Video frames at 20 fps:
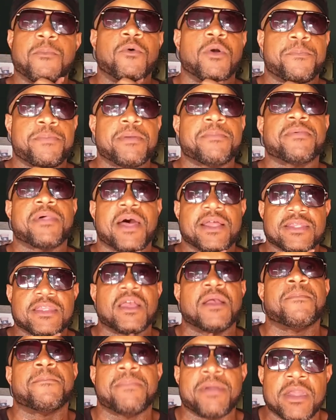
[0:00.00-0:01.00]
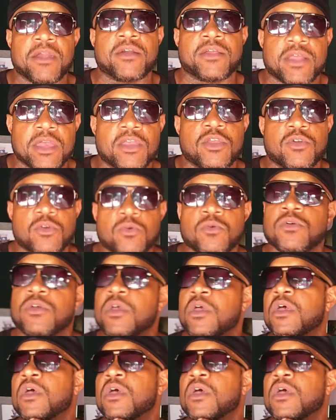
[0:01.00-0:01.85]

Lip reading: more people out there bigger than you.